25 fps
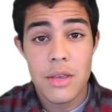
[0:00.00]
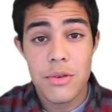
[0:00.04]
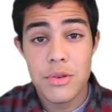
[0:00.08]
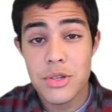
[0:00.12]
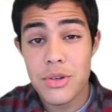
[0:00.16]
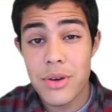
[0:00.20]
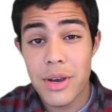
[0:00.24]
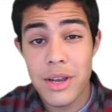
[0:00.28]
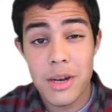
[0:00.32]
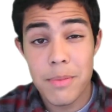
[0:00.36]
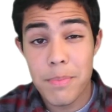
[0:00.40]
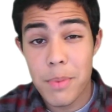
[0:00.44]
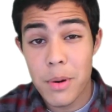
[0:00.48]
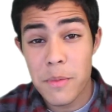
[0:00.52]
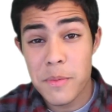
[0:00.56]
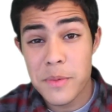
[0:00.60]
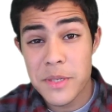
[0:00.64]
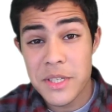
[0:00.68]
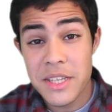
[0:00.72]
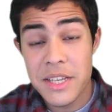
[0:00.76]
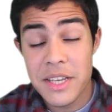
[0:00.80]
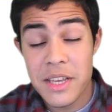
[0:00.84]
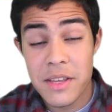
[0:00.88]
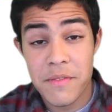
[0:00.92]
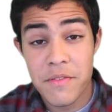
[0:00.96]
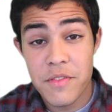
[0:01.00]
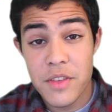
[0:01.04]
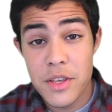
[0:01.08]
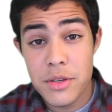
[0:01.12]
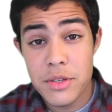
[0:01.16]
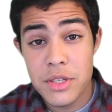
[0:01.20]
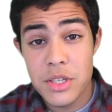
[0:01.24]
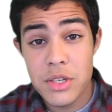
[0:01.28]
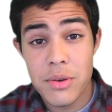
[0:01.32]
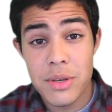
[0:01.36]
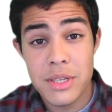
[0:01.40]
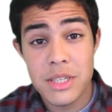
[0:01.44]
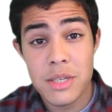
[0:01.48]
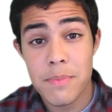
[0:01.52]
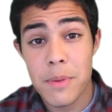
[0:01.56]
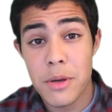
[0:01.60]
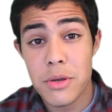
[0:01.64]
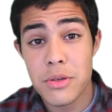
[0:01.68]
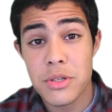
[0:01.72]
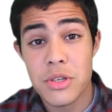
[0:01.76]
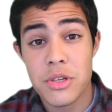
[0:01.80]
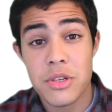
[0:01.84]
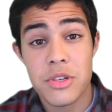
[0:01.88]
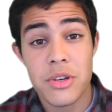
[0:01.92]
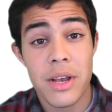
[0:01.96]
He was trying to purposely confuse you as
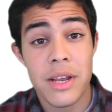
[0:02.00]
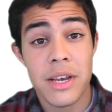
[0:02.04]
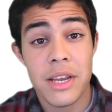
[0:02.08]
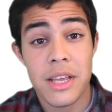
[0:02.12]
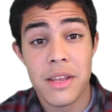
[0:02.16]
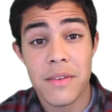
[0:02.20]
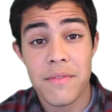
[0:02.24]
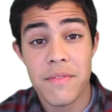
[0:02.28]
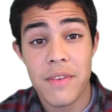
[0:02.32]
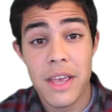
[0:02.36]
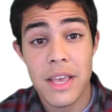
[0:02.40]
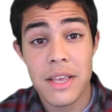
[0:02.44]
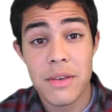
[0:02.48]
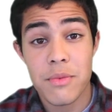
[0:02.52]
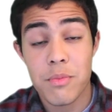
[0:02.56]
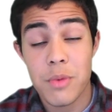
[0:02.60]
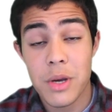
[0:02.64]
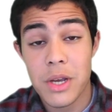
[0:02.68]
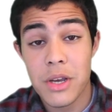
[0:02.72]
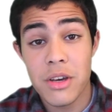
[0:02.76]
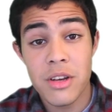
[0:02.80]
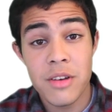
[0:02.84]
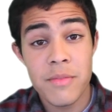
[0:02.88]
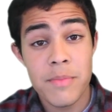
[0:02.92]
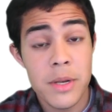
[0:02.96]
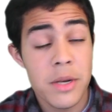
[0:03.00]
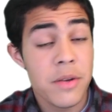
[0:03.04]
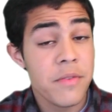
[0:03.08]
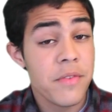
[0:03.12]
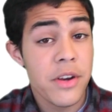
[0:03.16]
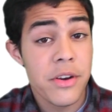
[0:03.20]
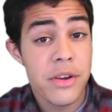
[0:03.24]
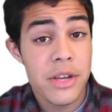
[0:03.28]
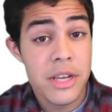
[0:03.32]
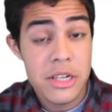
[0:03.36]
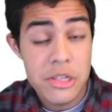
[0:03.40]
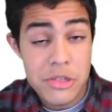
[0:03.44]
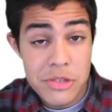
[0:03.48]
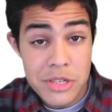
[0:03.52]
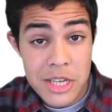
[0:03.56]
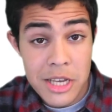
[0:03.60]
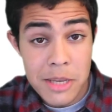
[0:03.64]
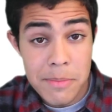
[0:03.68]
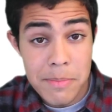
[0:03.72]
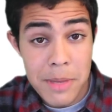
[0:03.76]
opposed to trying to convey what could have been a very interesting